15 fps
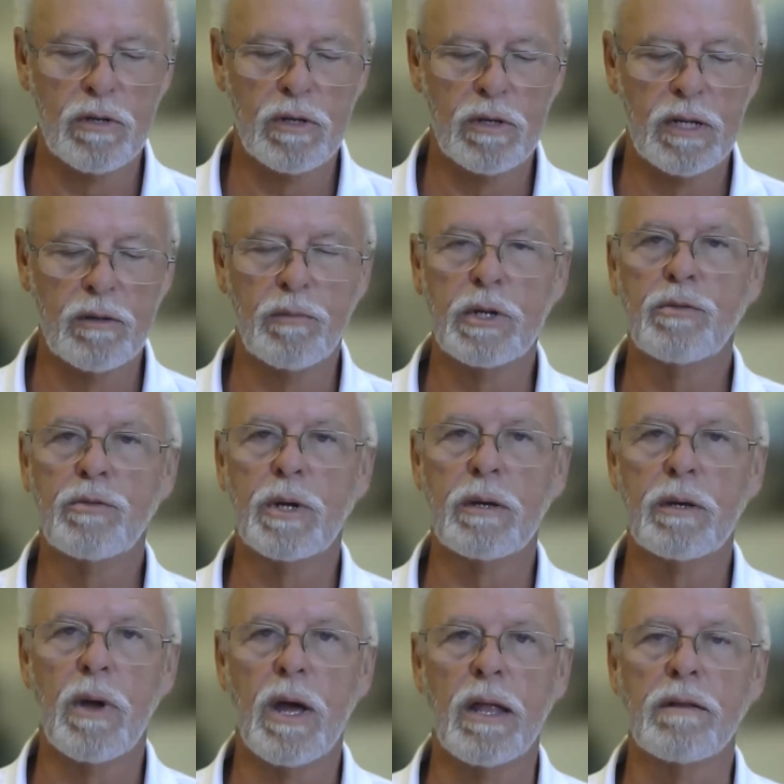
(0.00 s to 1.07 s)
in
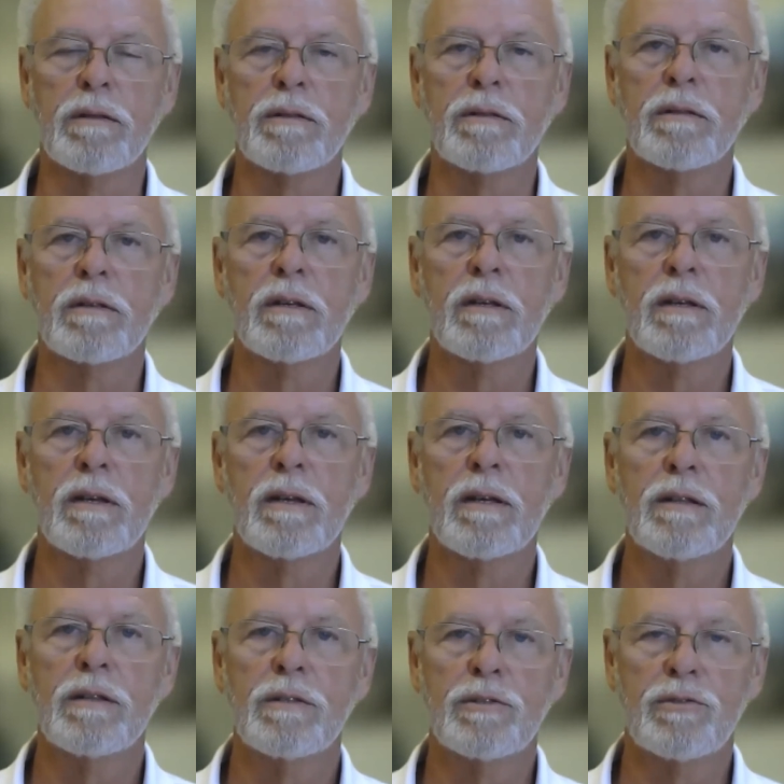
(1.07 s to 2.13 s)
between months,
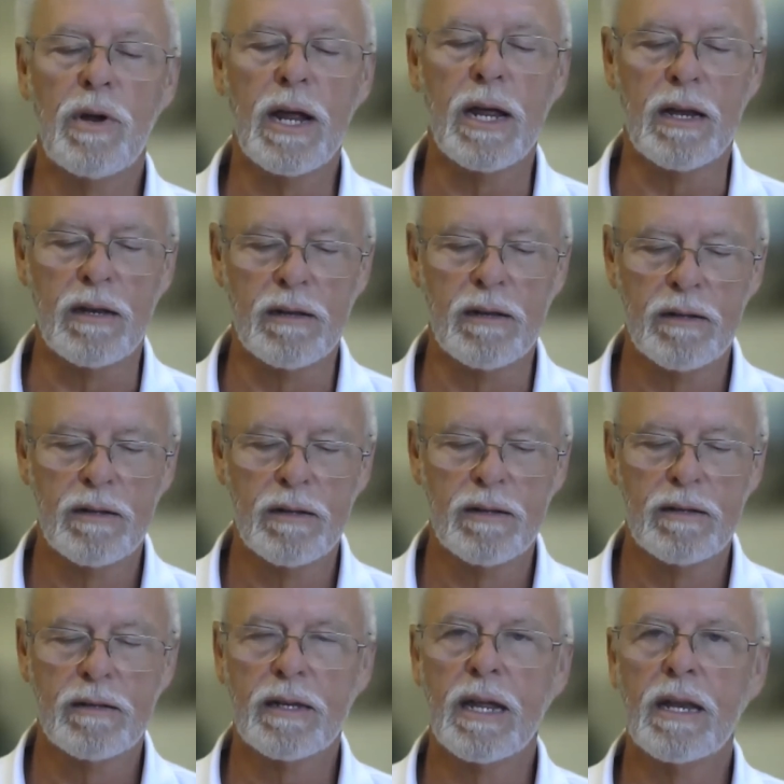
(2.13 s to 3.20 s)
straight,
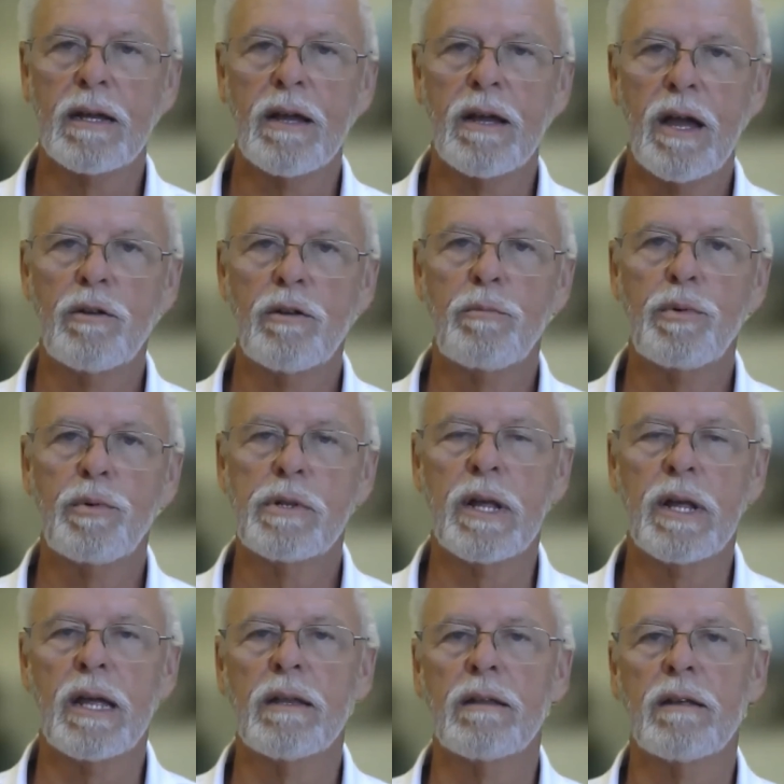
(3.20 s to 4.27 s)
getting
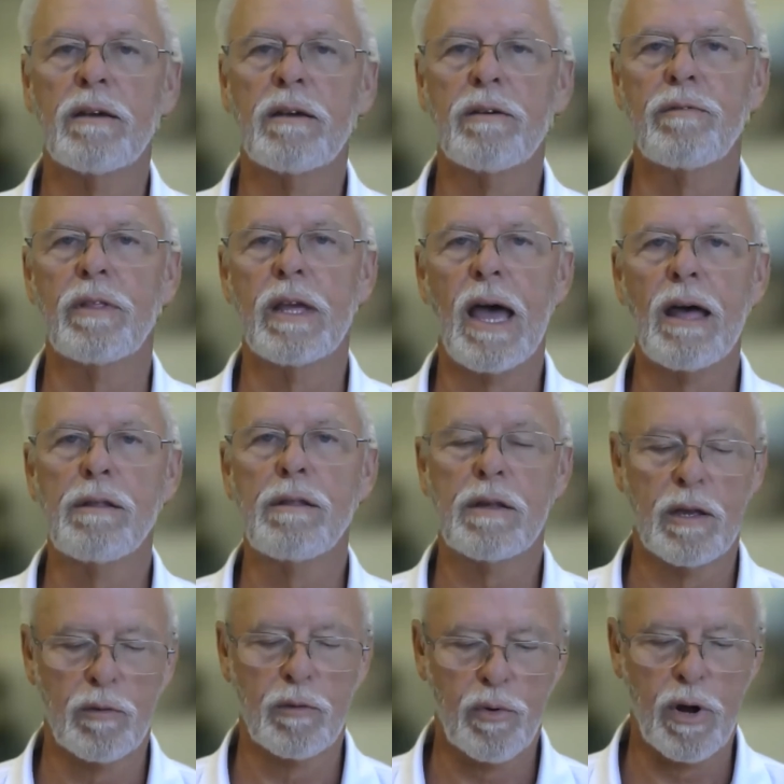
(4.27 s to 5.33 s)
100% of the
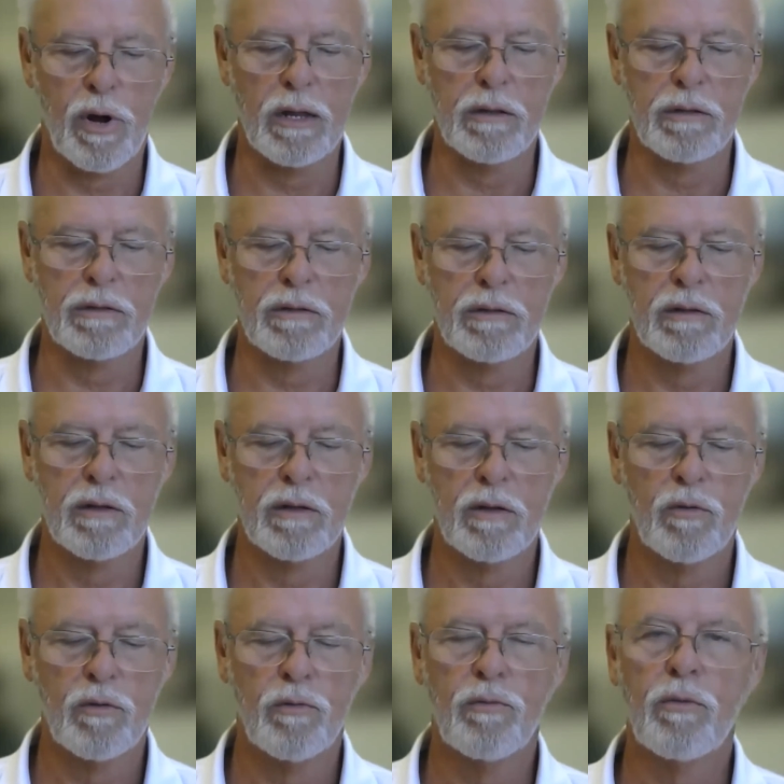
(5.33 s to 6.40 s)
asking price
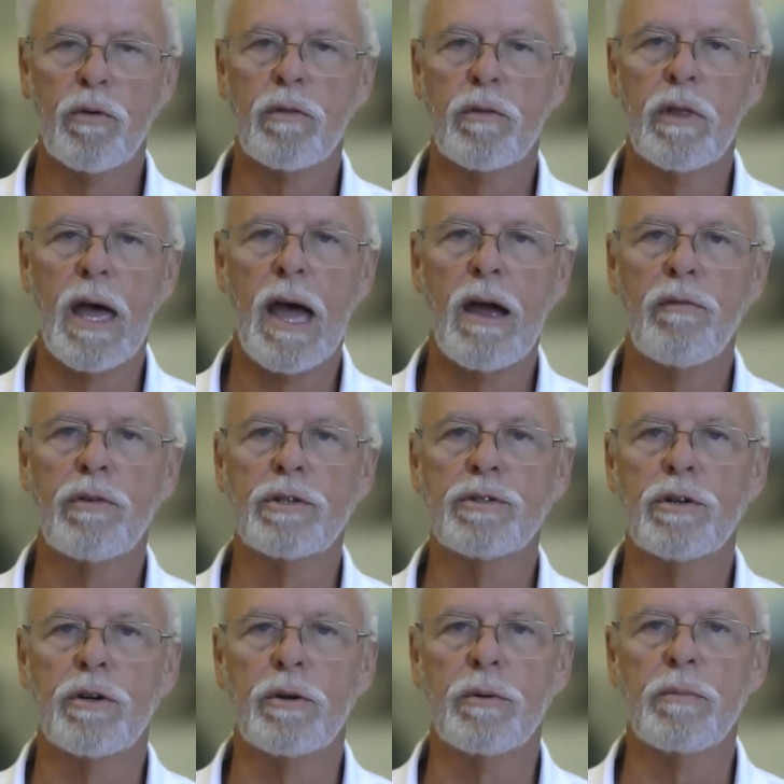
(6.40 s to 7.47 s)
for the average
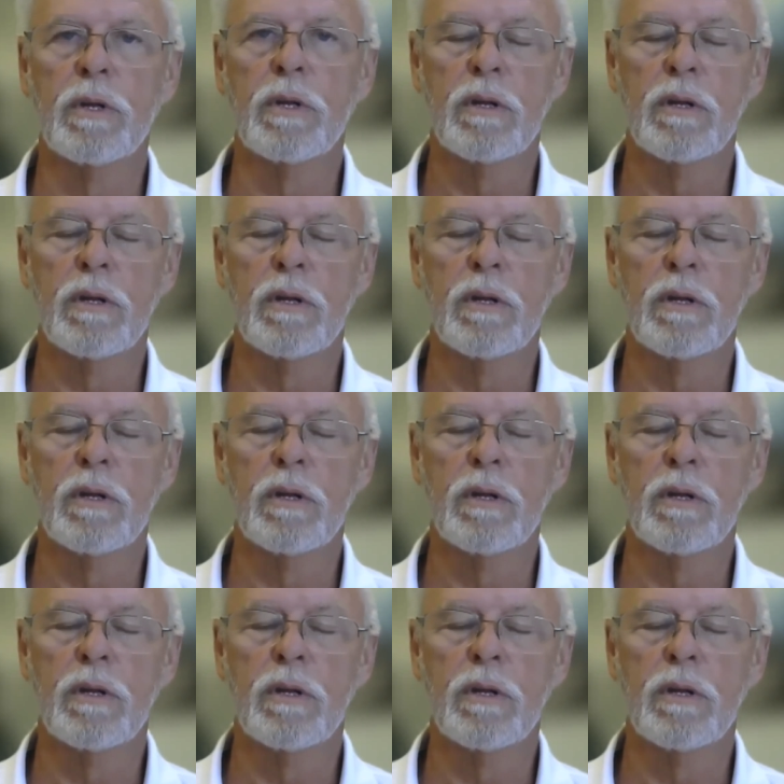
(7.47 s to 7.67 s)
home.